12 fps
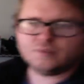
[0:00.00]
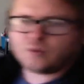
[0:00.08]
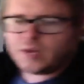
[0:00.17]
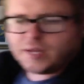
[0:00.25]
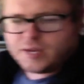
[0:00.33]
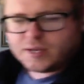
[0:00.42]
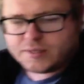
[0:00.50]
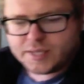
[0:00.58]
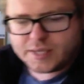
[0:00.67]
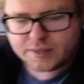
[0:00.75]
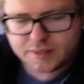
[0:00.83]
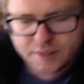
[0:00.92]
right? I'll
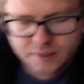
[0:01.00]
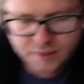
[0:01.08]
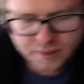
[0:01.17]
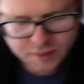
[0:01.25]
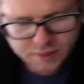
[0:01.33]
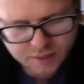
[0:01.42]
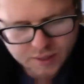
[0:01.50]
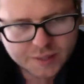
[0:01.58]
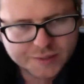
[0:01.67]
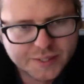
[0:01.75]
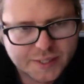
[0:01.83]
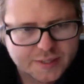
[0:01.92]
take the
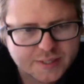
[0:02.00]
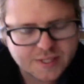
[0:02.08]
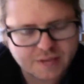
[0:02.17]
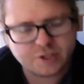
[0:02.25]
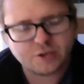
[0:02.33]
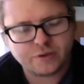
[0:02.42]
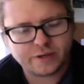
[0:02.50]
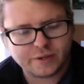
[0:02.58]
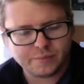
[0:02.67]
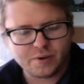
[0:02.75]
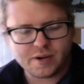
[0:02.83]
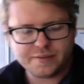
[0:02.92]
700
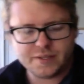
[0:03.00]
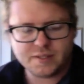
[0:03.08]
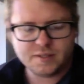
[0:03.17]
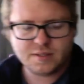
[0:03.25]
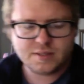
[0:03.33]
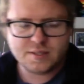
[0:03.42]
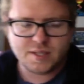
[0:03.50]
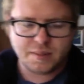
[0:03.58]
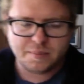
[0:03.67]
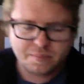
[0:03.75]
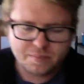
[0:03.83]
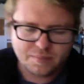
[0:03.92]
in profit. It's not
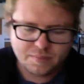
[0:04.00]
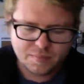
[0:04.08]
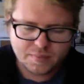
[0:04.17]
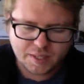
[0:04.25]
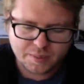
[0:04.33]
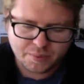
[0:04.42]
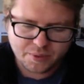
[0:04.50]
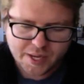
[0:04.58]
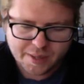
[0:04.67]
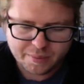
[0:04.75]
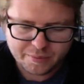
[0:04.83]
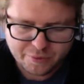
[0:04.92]
a
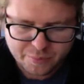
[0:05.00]
problem for